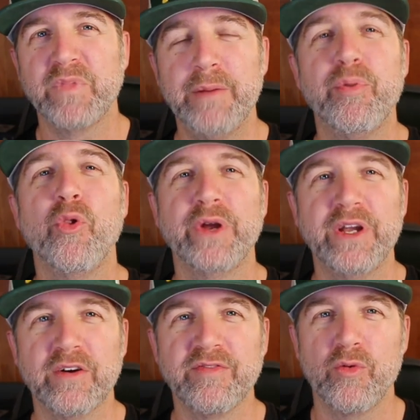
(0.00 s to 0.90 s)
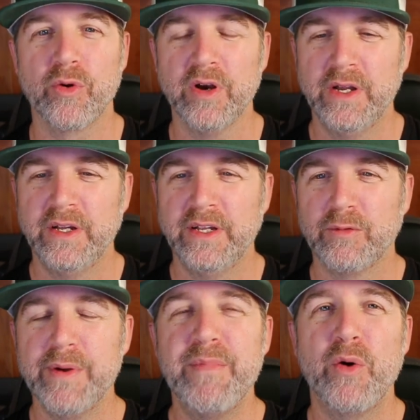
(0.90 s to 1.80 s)
employer for
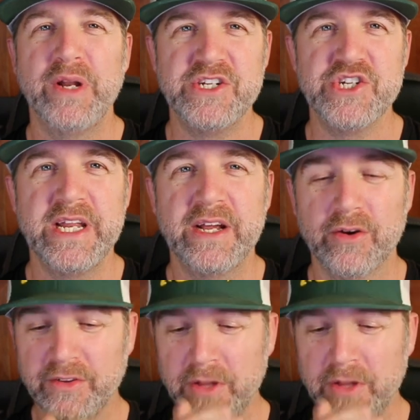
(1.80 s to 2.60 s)
remote engineers,